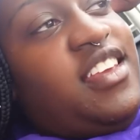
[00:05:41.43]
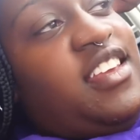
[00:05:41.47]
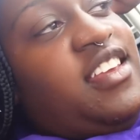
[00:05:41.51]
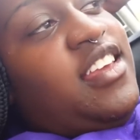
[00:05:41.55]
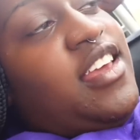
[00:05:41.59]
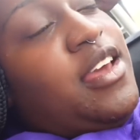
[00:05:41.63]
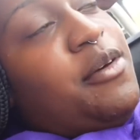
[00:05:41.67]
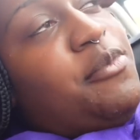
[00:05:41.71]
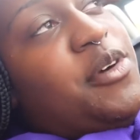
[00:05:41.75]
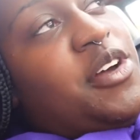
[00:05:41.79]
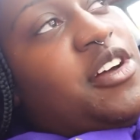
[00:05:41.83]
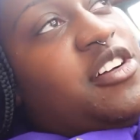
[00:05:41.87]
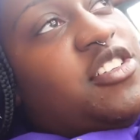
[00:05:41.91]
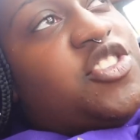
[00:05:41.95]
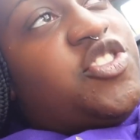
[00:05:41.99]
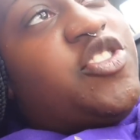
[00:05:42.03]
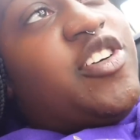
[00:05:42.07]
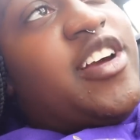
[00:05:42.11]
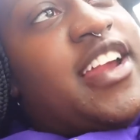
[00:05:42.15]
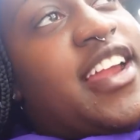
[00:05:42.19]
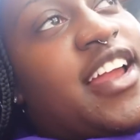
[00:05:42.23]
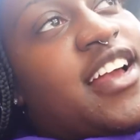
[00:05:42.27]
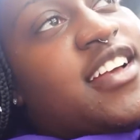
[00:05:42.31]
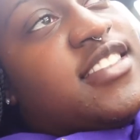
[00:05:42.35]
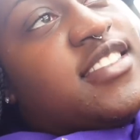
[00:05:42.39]
And we're going to
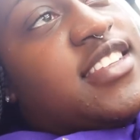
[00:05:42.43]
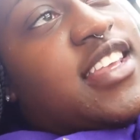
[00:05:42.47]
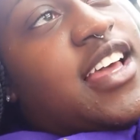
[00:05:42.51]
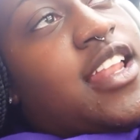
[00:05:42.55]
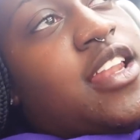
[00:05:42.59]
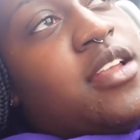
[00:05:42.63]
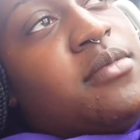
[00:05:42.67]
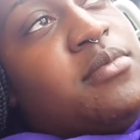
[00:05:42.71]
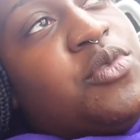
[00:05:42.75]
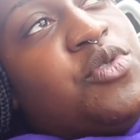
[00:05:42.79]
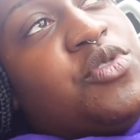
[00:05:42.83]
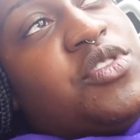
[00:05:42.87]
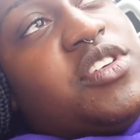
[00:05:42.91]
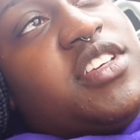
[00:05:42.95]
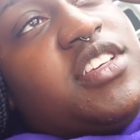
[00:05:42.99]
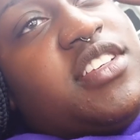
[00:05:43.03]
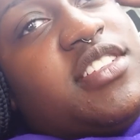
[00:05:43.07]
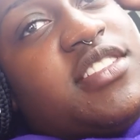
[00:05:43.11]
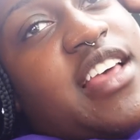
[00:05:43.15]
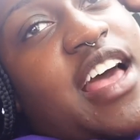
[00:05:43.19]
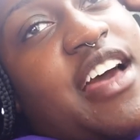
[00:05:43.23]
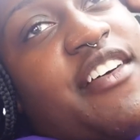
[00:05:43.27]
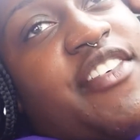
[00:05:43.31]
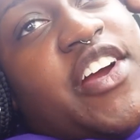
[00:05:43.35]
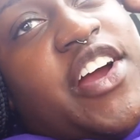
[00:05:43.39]
try out Salamuki's.
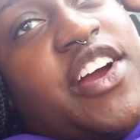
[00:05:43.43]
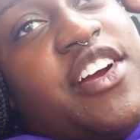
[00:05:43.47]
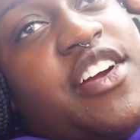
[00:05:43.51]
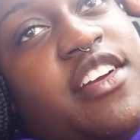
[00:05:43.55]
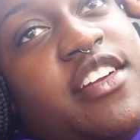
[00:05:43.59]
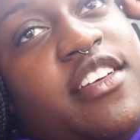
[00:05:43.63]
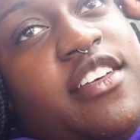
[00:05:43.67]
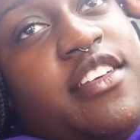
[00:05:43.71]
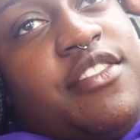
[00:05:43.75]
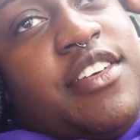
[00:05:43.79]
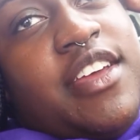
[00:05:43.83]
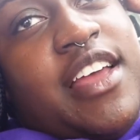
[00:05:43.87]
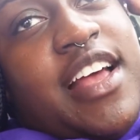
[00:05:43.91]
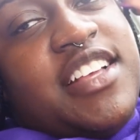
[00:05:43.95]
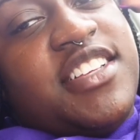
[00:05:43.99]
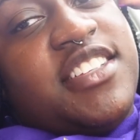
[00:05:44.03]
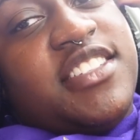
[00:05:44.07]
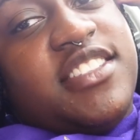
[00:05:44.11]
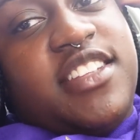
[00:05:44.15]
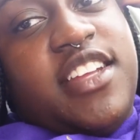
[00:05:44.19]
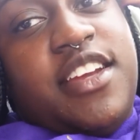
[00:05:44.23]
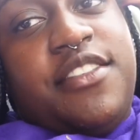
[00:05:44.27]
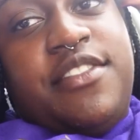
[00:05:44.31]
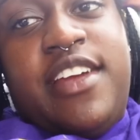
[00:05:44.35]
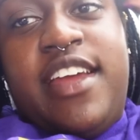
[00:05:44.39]
I heard of it. I
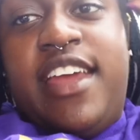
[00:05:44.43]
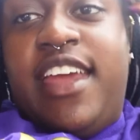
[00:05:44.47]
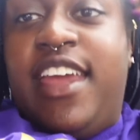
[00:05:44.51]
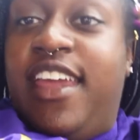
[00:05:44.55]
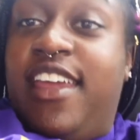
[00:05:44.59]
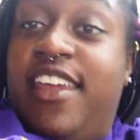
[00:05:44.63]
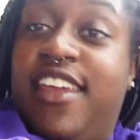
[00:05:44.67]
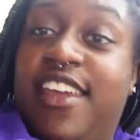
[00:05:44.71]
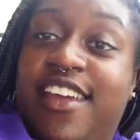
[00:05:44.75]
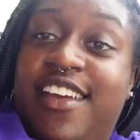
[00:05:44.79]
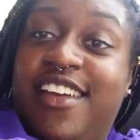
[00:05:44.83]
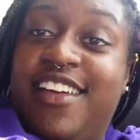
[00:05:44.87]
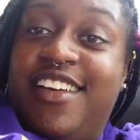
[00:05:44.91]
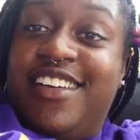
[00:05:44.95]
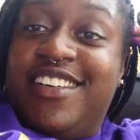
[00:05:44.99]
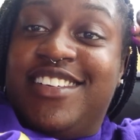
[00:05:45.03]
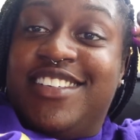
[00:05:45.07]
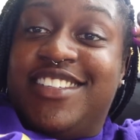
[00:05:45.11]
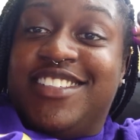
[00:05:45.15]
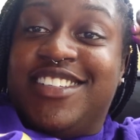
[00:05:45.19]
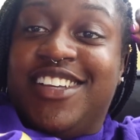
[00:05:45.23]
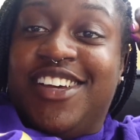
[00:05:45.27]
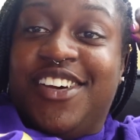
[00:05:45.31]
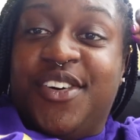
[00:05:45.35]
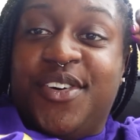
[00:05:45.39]
just never ate here.
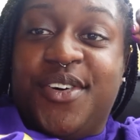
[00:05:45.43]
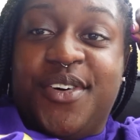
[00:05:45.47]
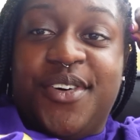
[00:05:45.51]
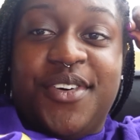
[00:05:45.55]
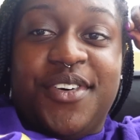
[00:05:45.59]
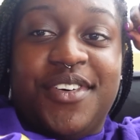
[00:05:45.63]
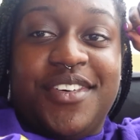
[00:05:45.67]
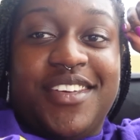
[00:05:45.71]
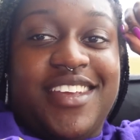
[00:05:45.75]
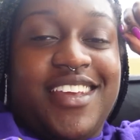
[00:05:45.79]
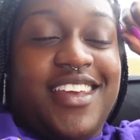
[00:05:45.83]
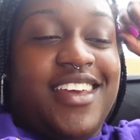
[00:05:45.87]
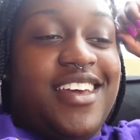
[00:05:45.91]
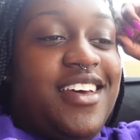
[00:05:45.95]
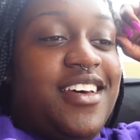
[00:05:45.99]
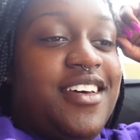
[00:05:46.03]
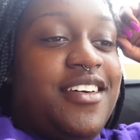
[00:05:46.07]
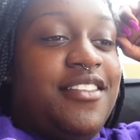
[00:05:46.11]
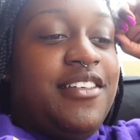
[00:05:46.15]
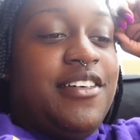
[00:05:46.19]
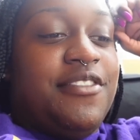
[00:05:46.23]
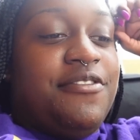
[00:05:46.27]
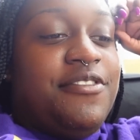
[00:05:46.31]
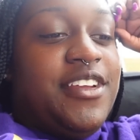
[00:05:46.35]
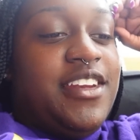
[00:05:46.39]
So yeah,
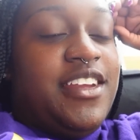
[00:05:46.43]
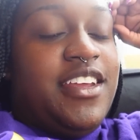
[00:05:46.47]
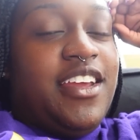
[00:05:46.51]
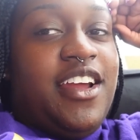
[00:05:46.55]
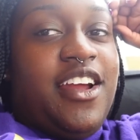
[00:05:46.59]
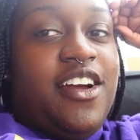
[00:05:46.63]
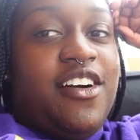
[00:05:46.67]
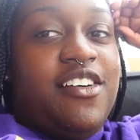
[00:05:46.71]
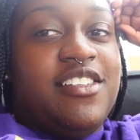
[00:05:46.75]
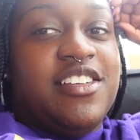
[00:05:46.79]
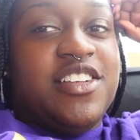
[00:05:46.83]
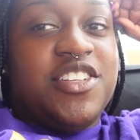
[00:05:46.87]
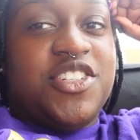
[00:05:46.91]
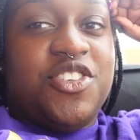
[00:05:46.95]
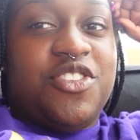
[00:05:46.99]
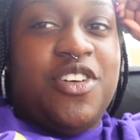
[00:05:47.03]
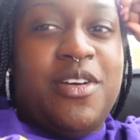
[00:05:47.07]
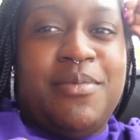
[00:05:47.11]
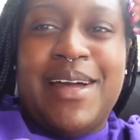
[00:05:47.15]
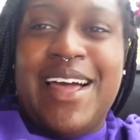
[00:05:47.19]
we're going to go and enjoy it.